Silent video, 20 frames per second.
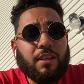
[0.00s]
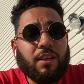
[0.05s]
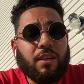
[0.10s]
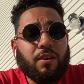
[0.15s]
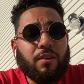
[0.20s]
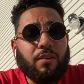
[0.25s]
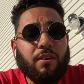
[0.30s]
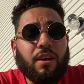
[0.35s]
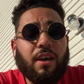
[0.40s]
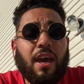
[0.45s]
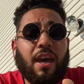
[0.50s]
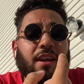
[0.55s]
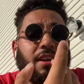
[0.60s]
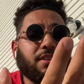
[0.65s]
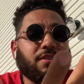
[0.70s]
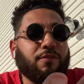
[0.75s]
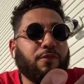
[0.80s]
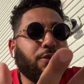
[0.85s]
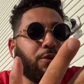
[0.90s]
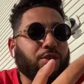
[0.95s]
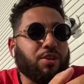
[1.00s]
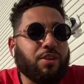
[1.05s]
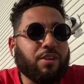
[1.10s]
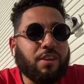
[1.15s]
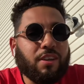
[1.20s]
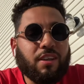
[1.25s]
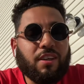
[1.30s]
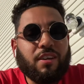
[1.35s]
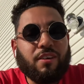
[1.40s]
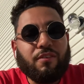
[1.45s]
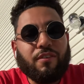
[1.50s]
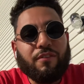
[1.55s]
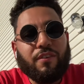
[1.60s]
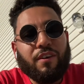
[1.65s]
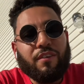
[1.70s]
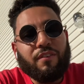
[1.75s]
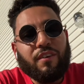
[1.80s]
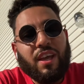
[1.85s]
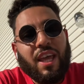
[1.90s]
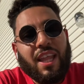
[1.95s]
know, and it's unfortunately, you know,
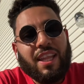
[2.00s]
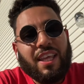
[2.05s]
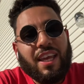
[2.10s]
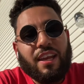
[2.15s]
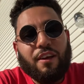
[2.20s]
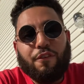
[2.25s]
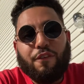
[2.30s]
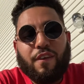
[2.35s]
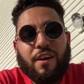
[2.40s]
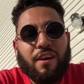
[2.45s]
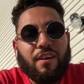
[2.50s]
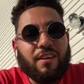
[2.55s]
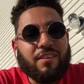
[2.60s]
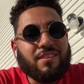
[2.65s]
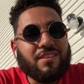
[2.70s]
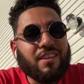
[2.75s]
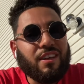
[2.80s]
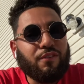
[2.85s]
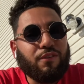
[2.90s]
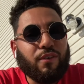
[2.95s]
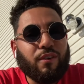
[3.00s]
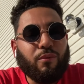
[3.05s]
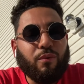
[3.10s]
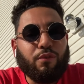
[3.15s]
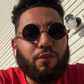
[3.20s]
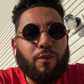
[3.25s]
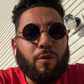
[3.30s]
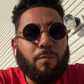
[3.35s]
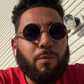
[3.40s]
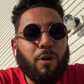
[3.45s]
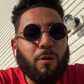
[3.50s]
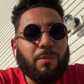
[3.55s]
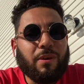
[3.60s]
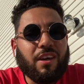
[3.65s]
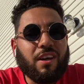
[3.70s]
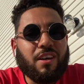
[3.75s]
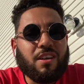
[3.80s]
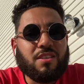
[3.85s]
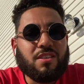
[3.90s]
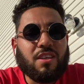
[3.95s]
in the NFL, it's different with football,
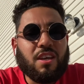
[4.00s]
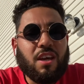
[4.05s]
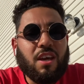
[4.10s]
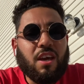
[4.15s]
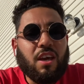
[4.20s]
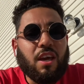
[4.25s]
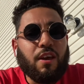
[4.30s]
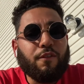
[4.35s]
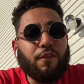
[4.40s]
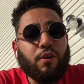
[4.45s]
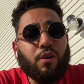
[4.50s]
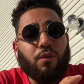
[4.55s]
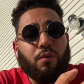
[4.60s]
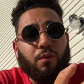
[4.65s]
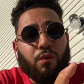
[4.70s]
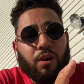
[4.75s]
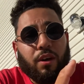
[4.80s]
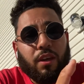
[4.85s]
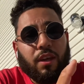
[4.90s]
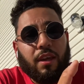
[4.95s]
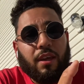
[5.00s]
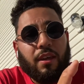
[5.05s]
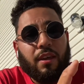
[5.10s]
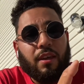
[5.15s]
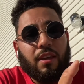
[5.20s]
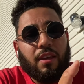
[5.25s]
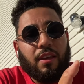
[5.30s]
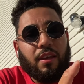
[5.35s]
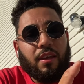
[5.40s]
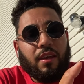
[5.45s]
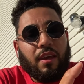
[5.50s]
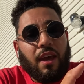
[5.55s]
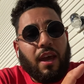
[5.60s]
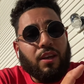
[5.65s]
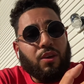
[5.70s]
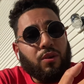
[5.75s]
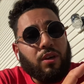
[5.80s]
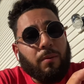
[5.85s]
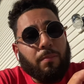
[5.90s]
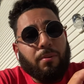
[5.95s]
because if you're a rookie and
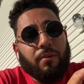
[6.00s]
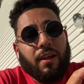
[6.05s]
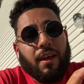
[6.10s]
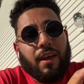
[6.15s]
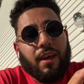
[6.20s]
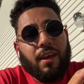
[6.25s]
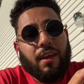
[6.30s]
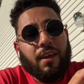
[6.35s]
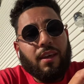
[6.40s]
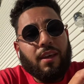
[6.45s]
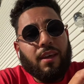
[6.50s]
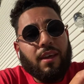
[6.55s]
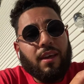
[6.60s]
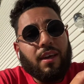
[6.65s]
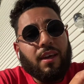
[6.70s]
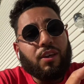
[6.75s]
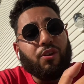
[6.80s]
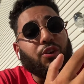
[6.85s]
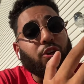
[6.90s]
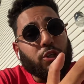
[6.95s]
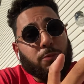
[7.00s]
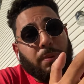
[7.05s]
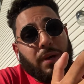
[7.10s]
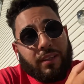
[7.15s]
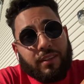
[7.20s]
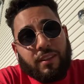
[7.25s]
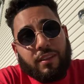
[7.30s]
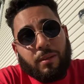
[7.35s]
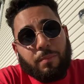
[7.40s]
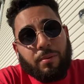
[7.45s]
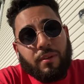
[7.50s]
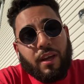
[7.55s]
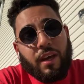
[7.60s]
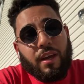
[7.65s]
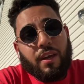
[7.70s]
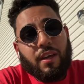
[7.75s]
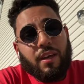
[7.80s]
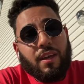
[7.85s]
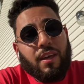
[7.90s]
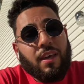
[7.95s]
you can play, you're expected to play.
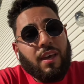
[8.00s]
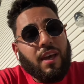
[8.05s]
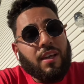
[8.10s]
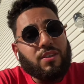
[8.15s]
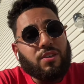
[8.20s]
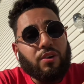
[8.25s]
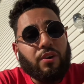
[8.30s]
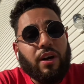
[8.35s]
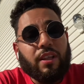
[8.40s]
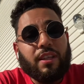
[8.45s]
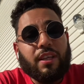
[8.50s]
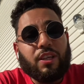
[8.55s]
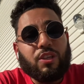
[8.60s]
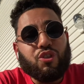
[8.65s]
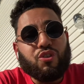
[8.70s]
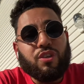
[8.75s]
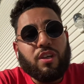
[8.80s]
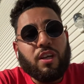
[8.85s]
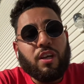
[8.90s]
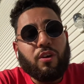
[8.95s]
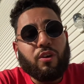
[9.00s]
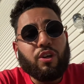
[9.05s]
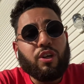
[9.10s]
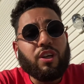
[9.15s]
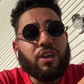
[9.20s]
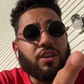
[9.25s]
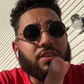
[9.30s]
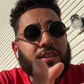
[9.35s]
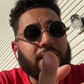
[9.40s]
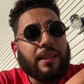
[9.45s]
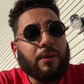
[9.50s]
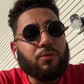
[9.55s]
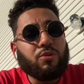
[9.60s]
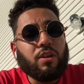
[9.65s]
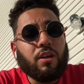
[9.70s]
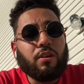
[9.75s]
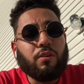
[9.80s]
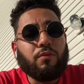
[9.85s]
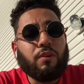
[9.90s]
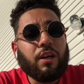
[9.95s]
And so I think, you know, you're going to see that with
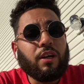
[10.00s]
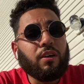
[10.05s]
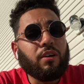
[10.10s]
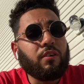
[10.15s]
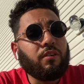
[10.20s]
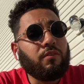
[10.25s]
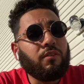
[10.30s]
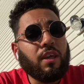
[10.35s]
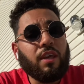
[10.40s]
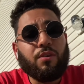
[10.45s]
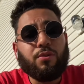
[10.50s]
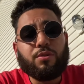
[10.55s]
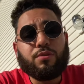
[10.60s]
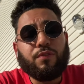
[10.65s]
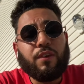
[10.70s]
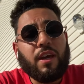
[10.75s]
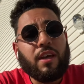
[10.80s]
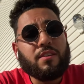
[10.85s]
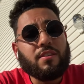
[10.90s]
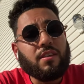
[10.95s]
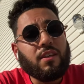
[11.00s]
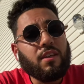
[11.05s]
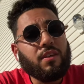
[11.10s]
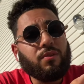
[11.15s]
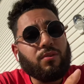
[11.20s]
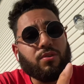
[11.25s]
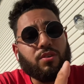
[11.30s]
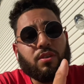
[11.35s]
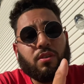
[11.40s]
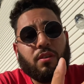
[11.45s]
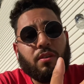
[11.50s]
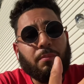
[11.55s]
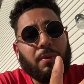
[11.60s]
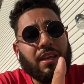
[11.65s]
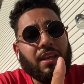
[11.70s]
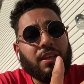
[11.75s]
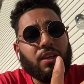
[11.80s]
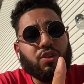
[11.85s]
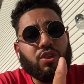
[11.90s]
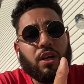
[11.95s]
Jalen Reagor. Eagles fans and Eagles
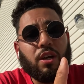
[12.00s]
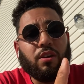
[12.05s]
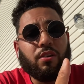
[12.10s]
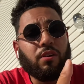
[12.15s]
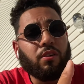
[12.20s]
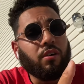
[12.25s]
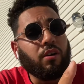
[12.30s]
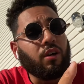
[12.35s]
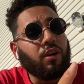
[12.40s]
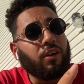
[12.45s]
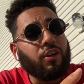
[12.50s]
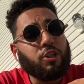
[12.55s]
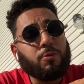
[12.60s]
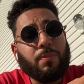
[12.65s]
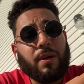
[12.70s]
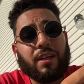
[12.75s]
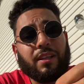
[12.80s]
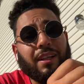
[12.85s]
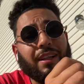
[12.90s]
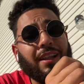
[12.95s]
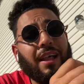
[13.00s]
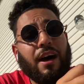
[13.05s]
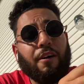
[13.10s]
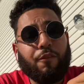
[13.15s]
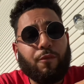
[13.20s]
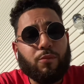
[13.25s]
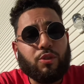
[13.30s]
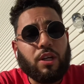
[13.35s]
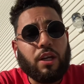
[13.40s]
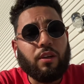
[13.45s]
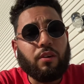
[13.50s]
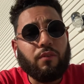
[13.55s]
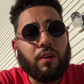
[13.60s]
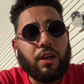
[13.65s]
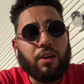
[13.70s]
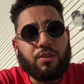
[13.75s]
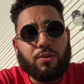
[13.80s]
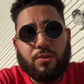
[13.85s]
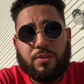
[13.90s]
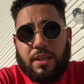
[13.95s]
media in general are going to expect a lot from Jalen
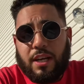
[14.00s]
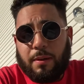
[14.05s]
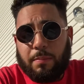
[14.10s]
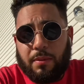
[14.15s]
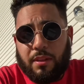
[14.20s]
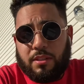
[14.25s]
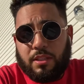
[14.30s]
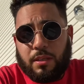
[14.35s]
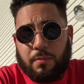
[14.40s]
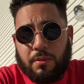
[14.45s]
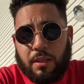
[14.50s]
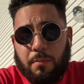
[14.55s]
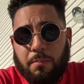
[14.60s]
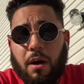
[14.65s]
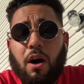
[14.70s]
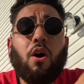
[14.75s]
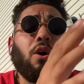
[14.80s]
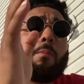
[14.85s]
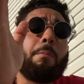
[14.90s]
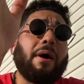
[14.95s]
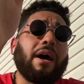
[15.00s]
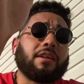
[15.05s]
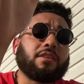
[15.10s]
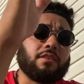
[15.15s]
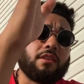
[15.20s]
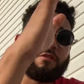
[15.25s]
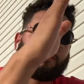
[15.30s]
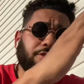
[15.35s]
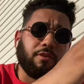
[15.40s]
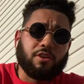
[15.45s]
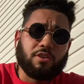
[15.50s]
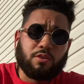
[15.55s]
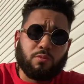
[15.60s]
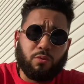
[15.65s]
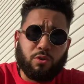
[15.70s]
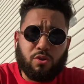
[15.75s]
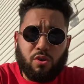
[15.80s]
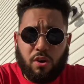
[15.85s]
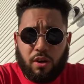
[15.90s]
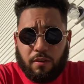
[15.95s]
Reagor, so it's not going to be the same thing. But oh, back to the Phillies.
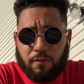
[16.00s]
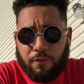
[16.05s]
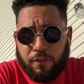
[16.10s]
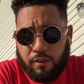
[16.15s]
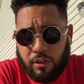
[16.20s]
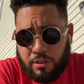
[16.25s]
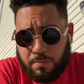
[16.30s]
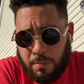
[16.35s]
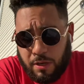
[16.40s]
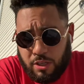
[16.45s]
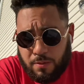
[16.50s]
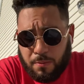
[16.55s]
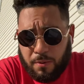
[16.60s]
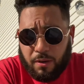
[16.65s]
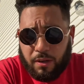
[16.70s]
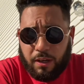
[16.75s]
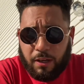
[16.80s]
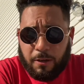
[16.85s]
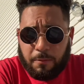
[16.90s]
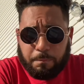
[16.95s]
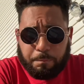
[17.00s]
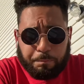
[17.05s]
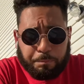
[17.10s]
We're talking Phillies baseball here.